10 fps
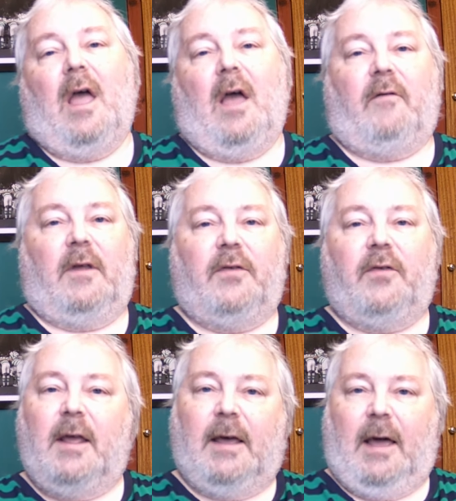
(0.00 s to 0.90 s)
every
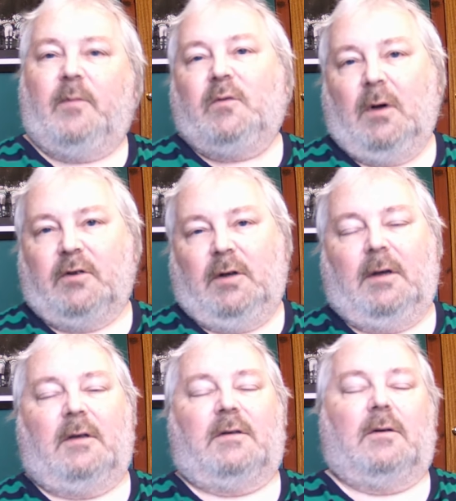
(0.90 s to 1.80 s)
three games, which
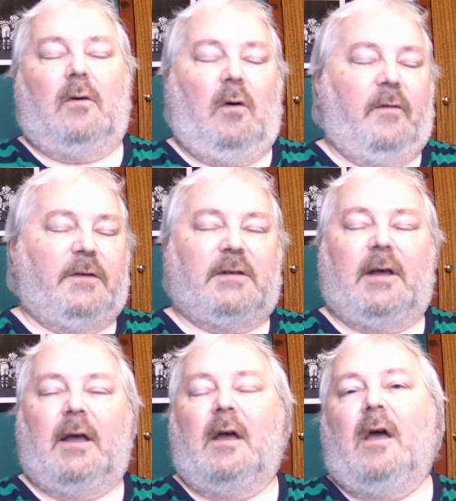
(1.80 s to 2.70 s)
is
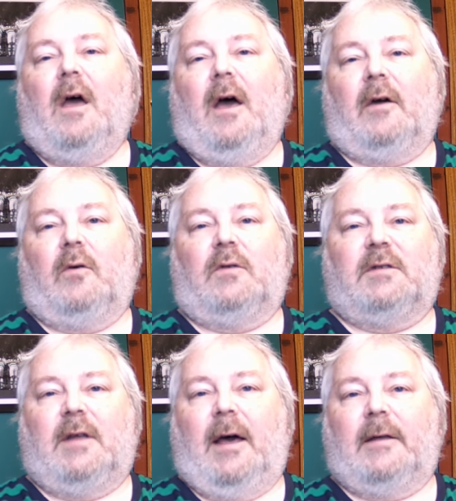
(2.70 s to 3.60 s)
obviously a good
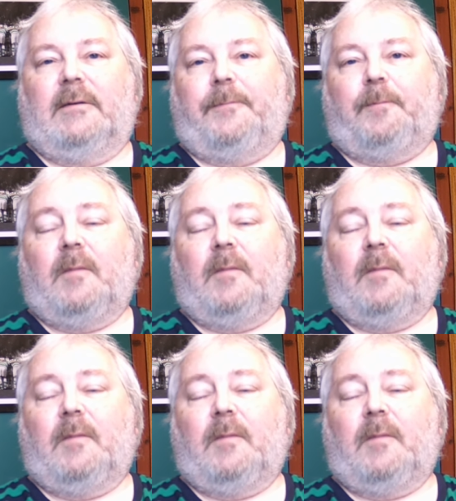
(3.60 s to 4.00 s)
stat.